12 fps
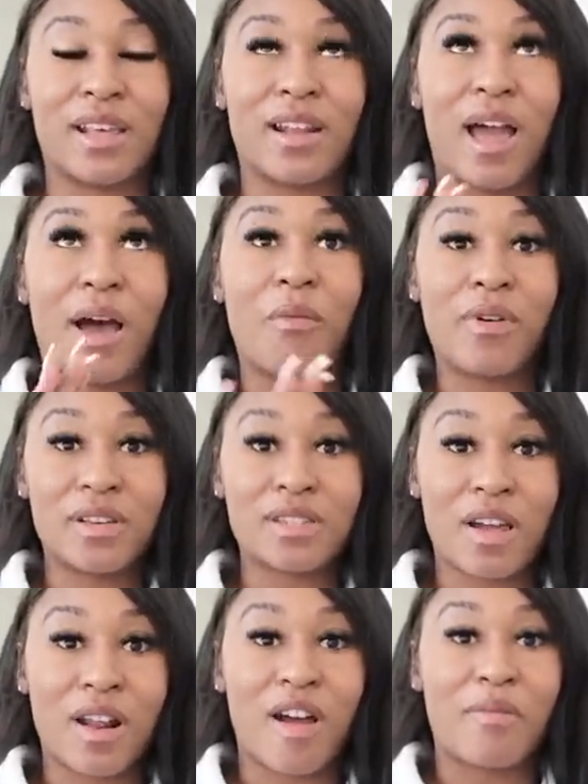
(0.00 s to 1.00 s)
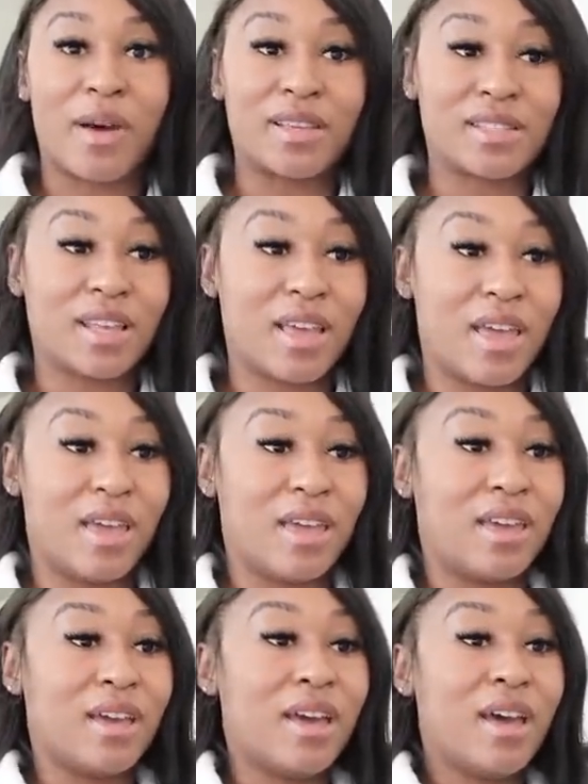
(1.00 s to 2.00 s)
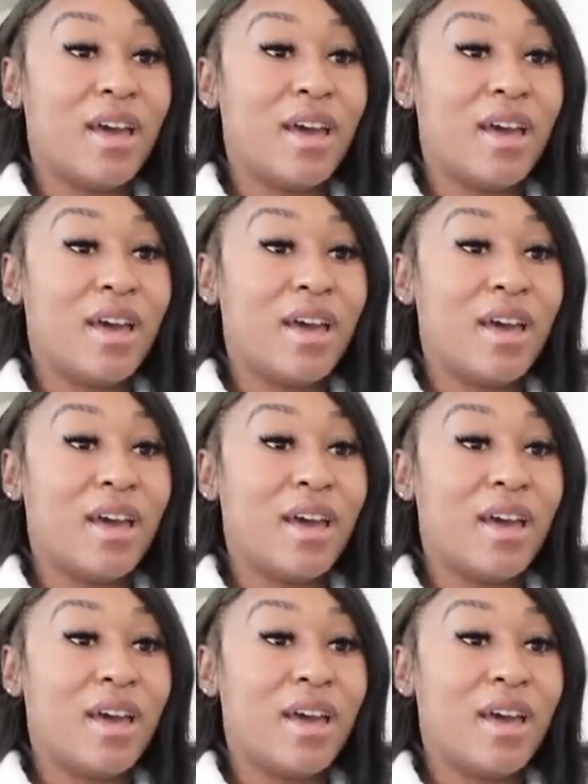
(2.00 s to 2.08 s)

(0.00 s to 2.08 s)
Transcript: And I want to start off by saying,